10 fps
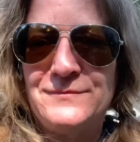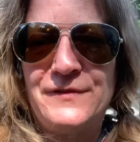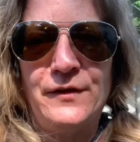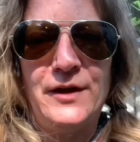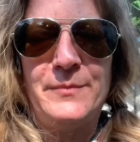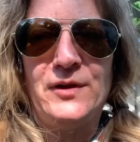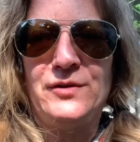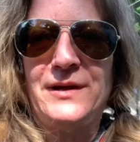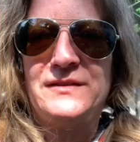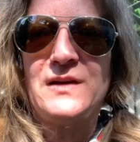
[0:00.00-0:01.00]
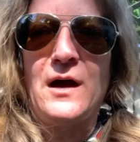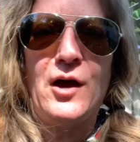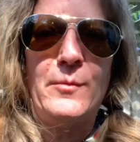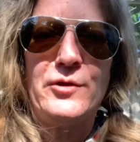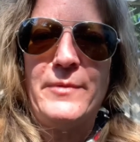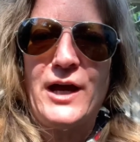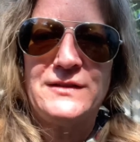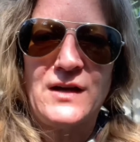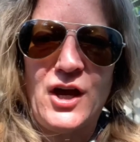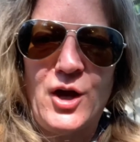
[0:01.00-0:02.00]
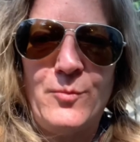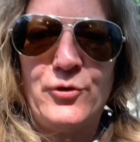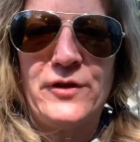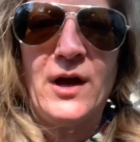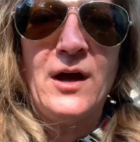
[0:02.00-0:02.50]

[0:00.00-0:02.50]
Fill up a tub or the bathtub with